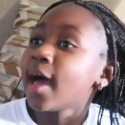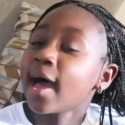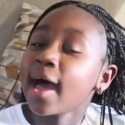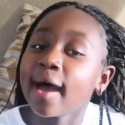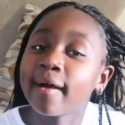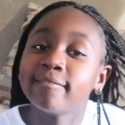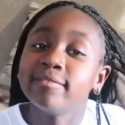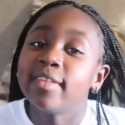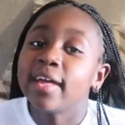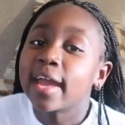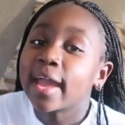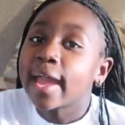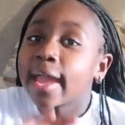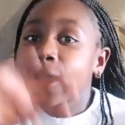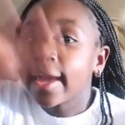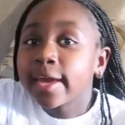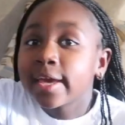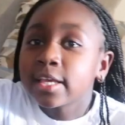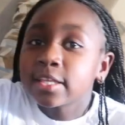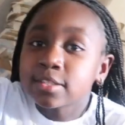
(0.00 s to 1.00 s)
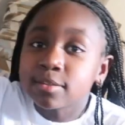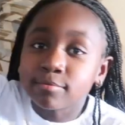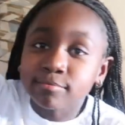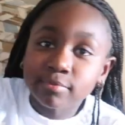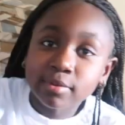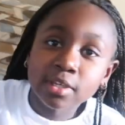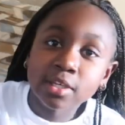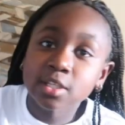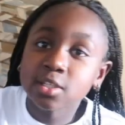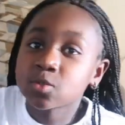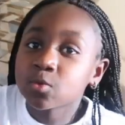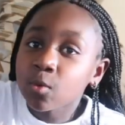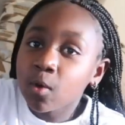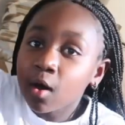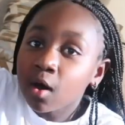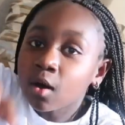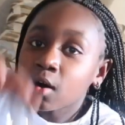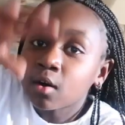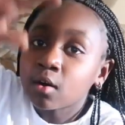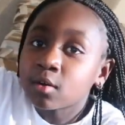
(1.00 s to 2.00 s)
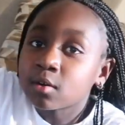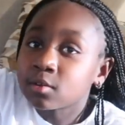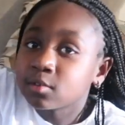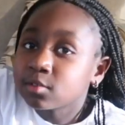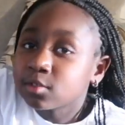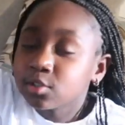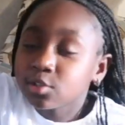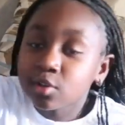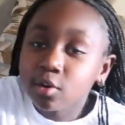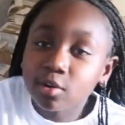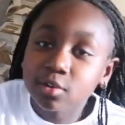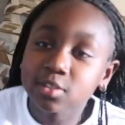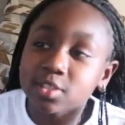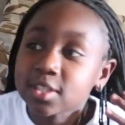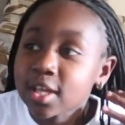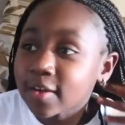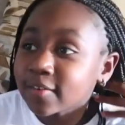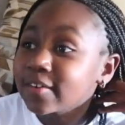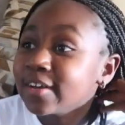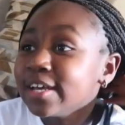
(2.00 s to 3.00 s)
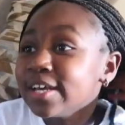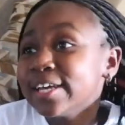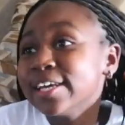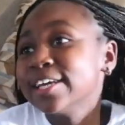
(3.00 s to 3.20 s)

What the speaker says: have the A's and B's wall, mm-hmm. You know and stuff.